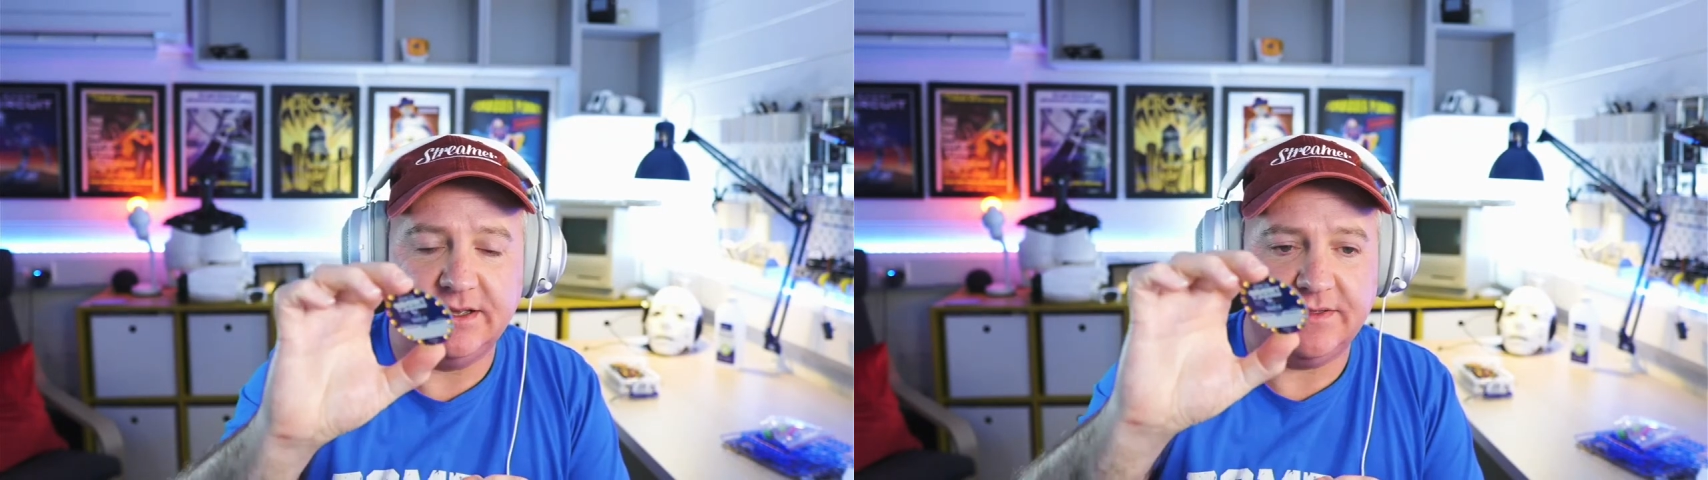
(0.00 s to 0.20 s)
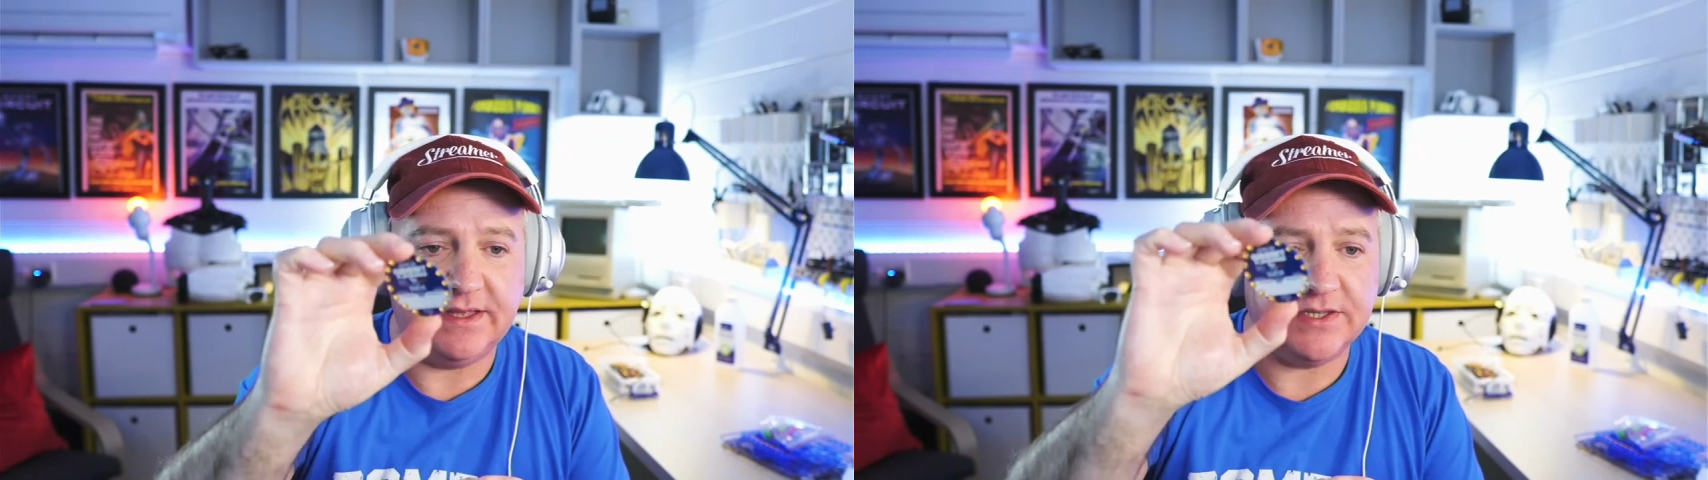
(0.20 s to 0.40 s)

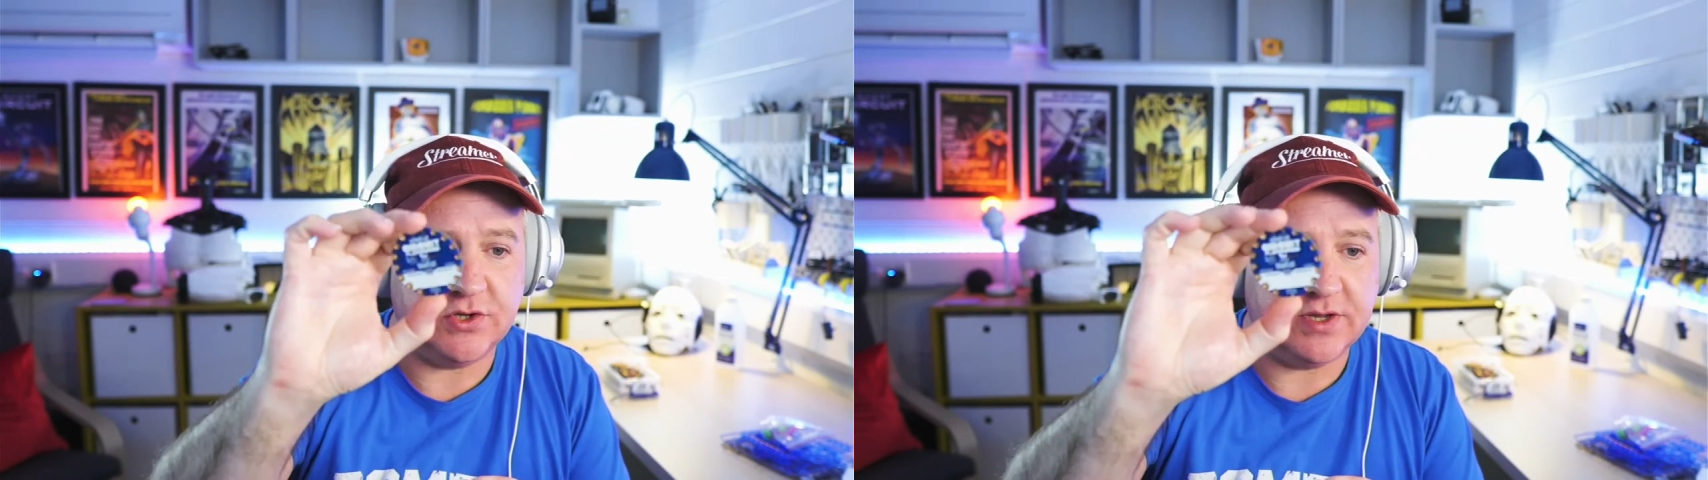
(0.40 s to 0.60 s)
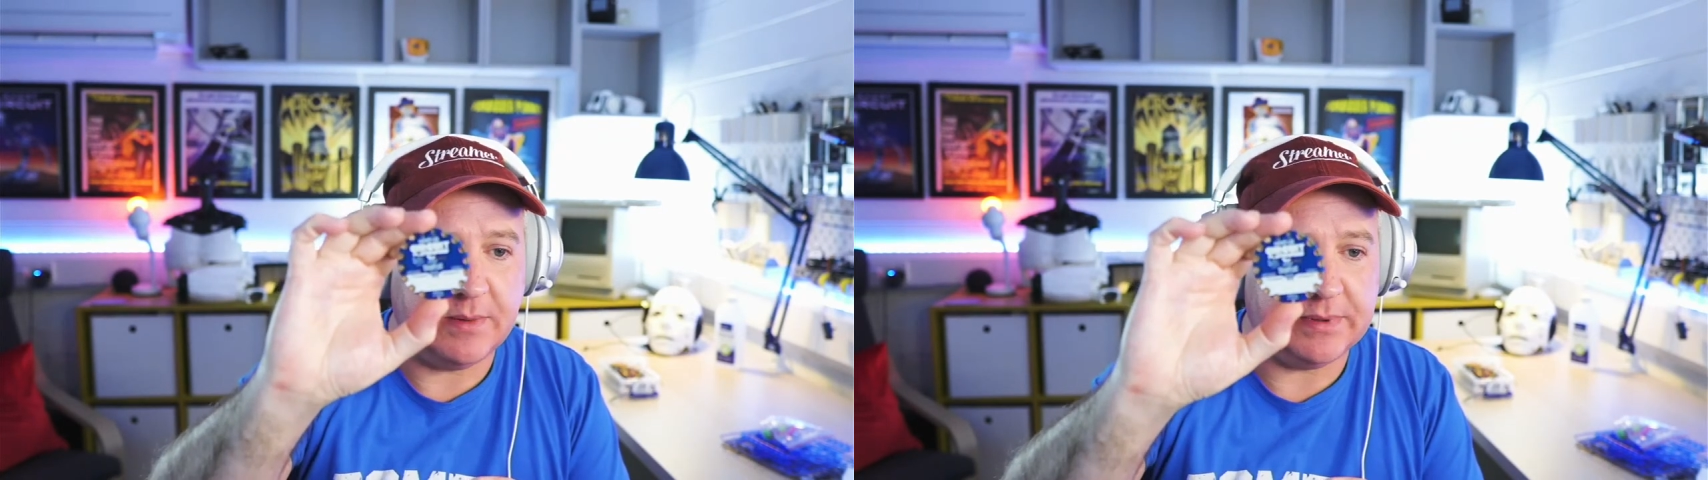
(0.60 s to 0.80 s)
the
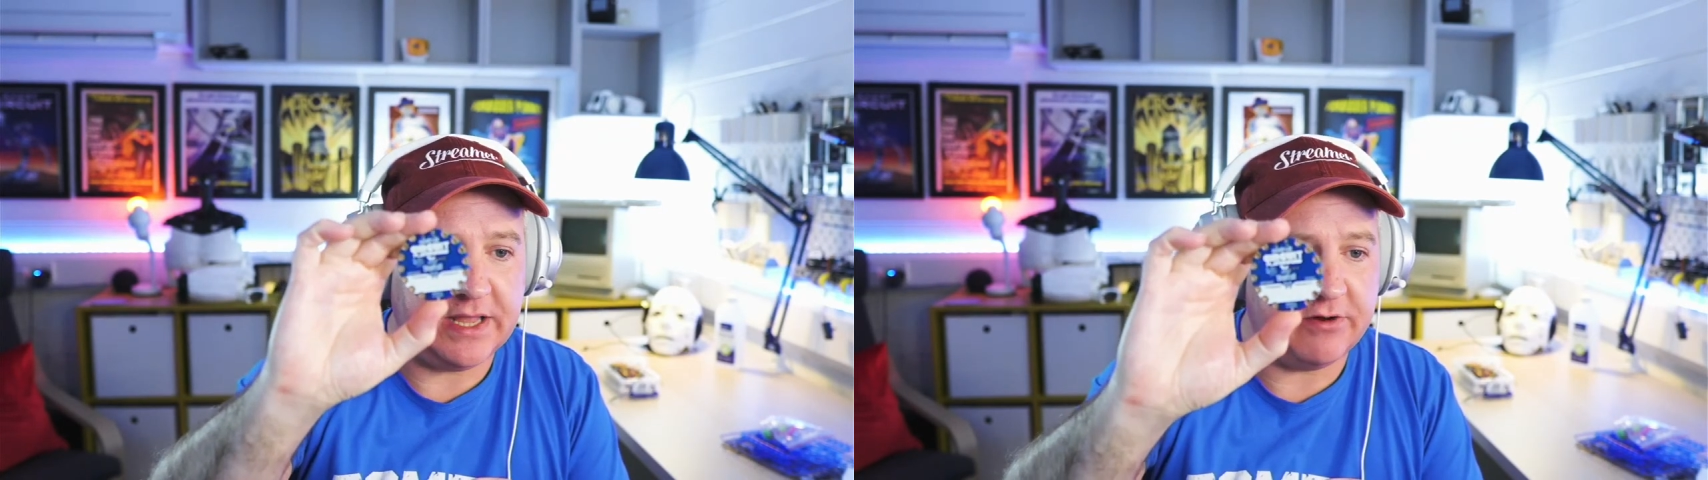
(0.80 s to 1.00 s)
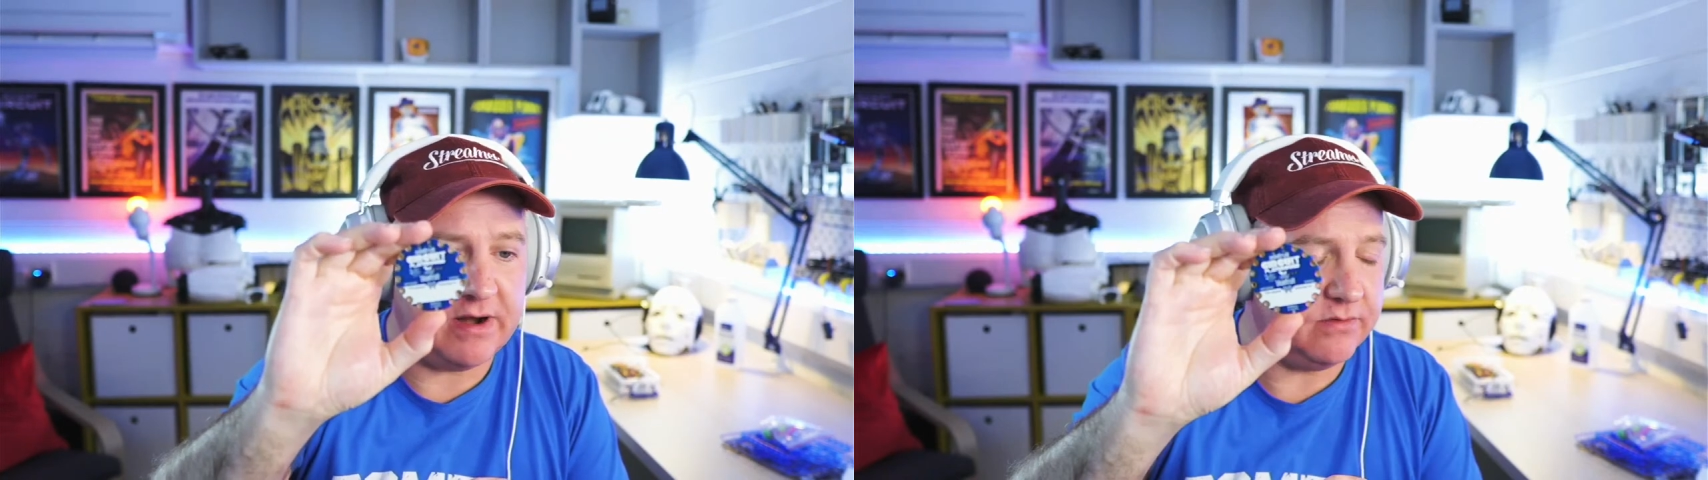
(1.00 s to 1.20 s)
Circuit
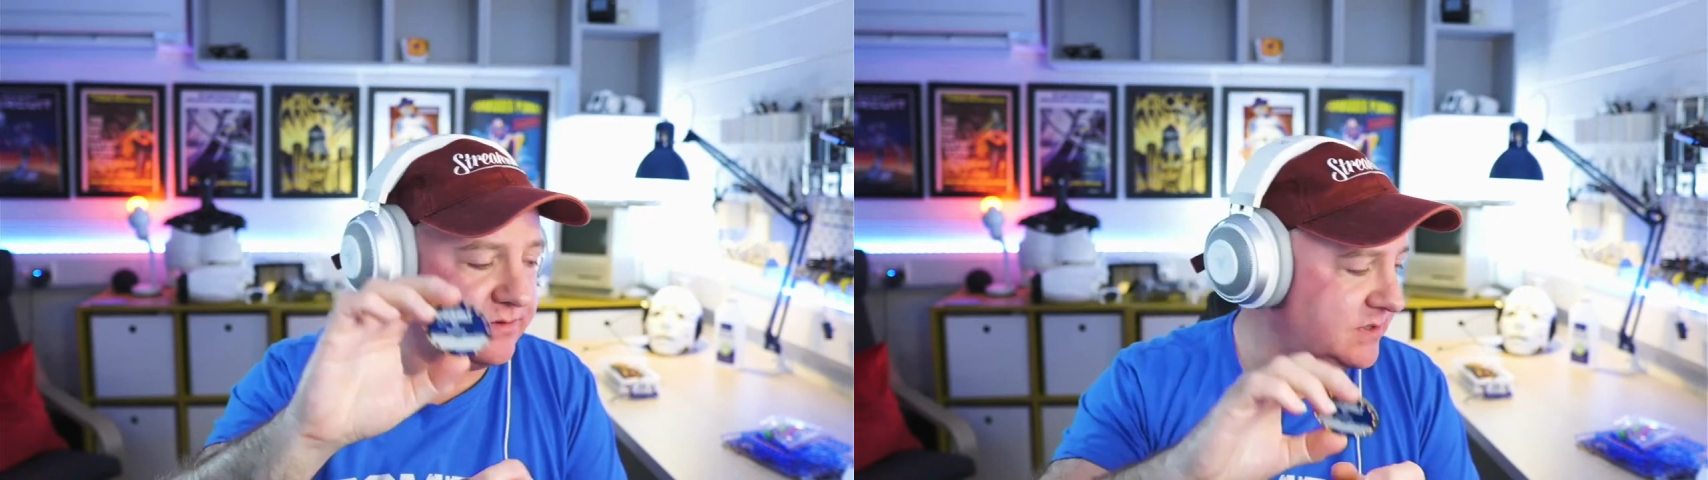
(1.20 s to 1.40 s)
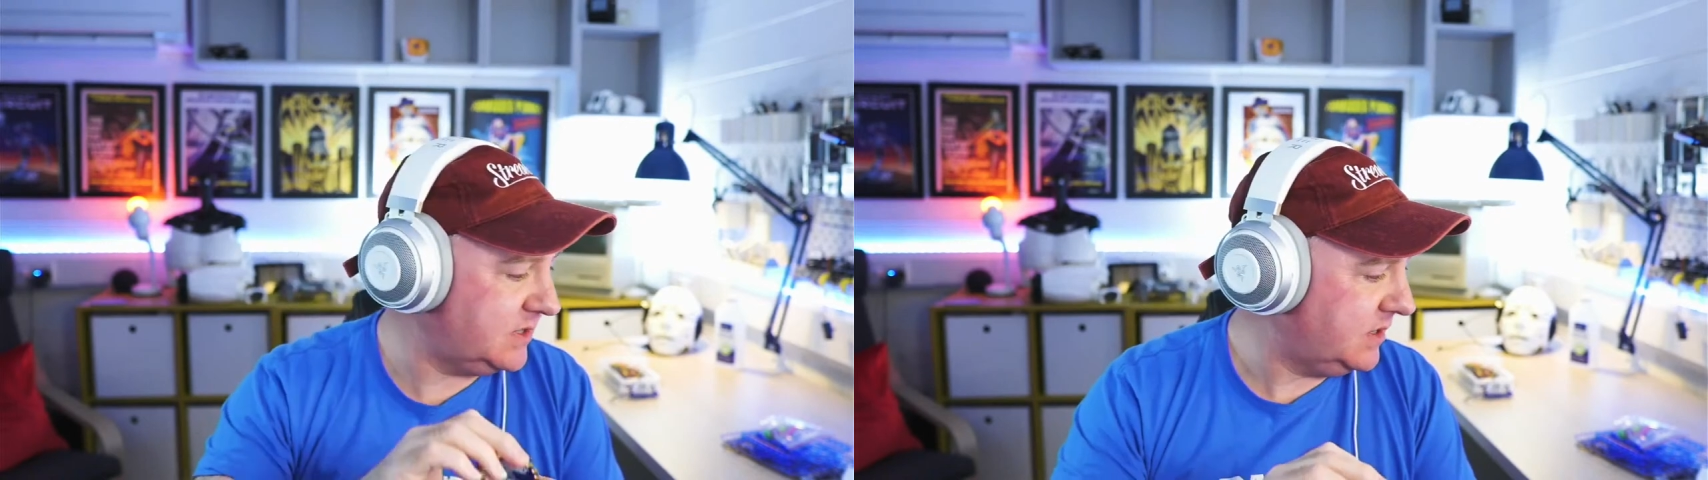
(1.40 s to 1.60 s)

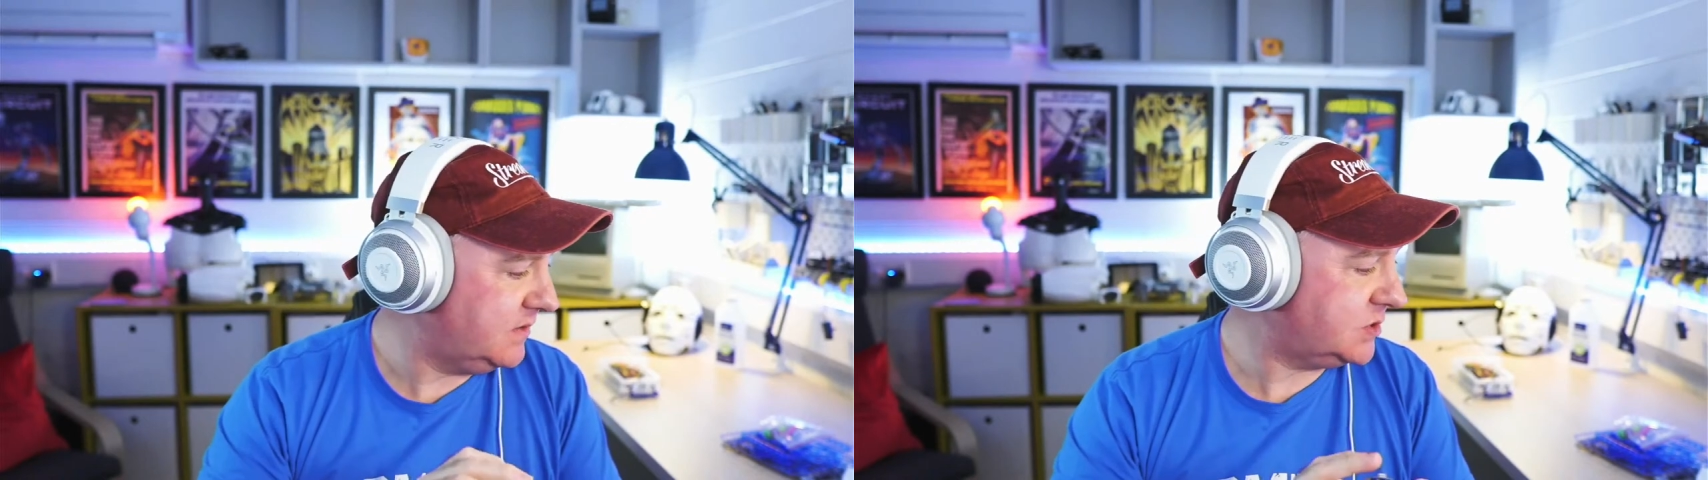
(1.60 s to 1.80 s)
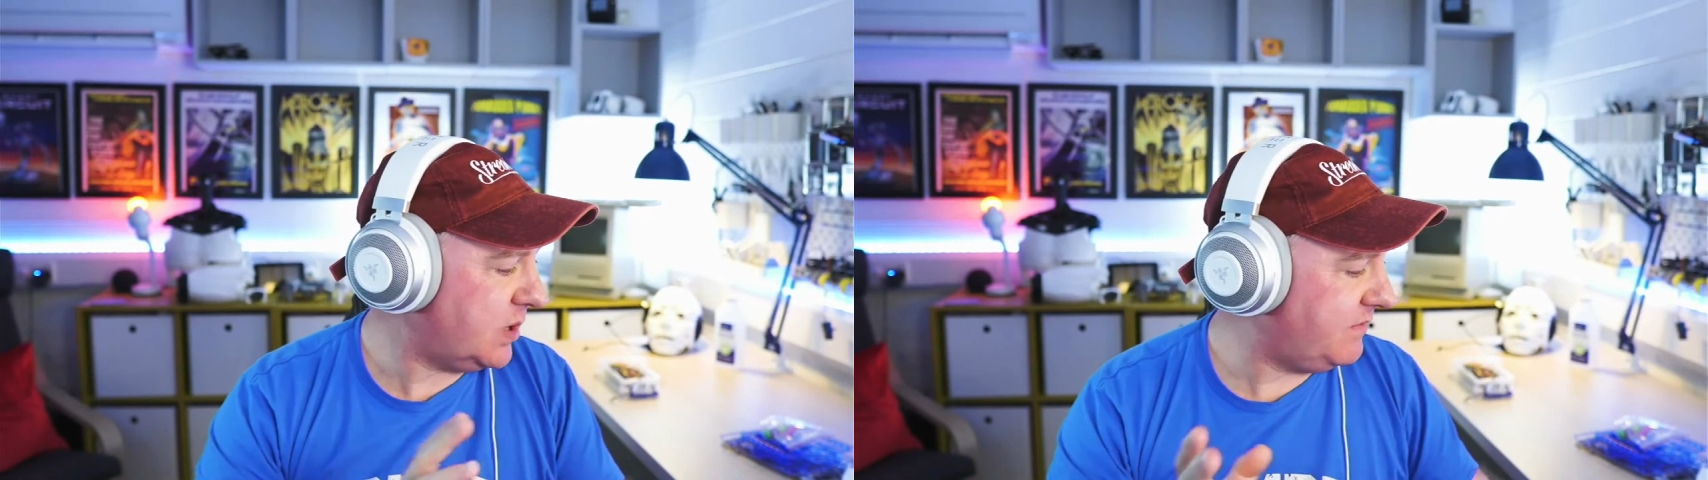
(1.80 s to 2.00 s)
Playgrounds. There's
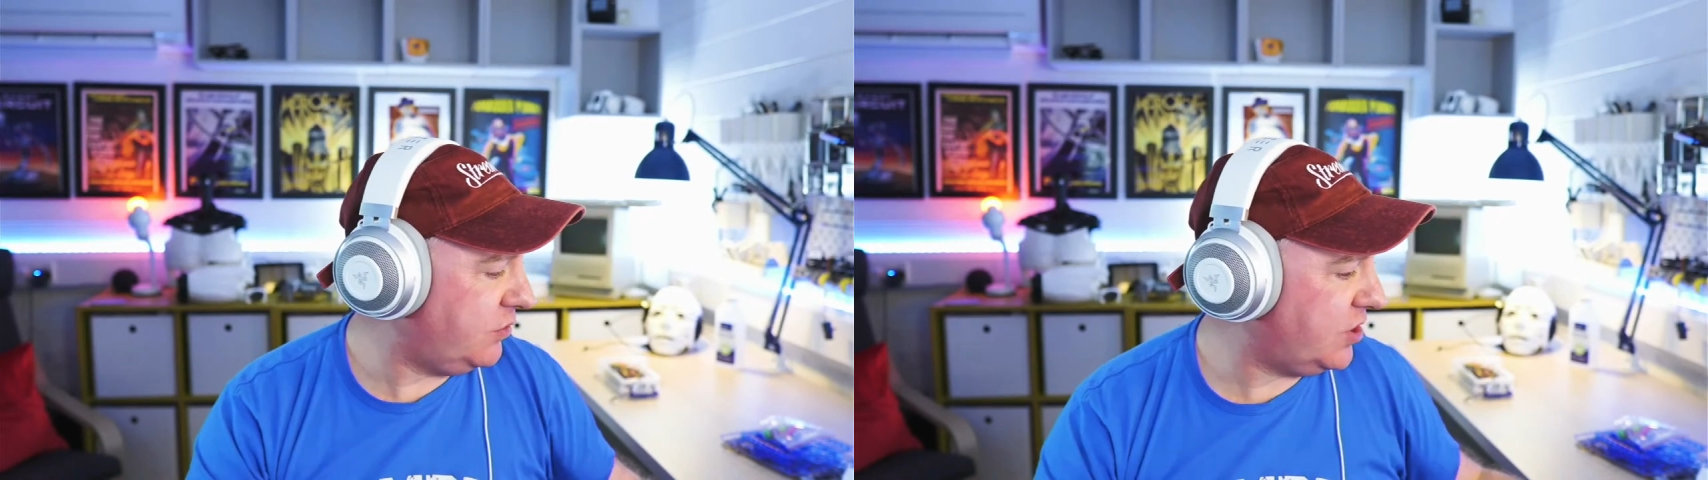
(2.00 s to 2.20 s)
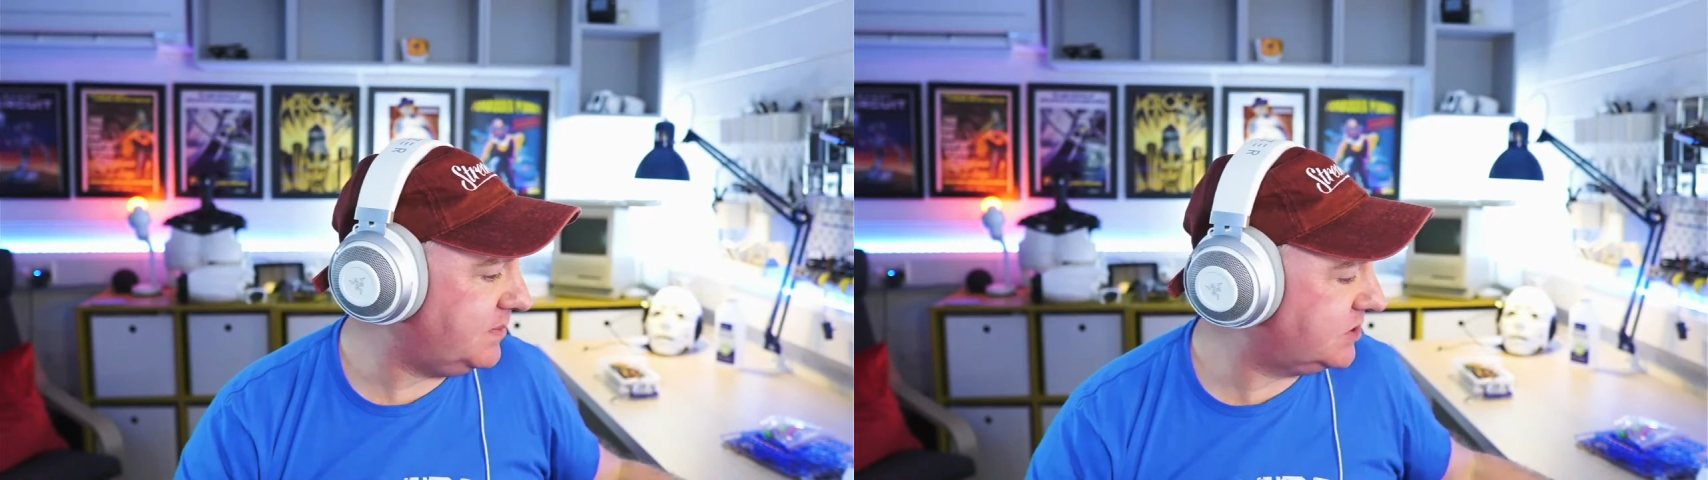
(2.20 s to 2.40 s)
quite a few chips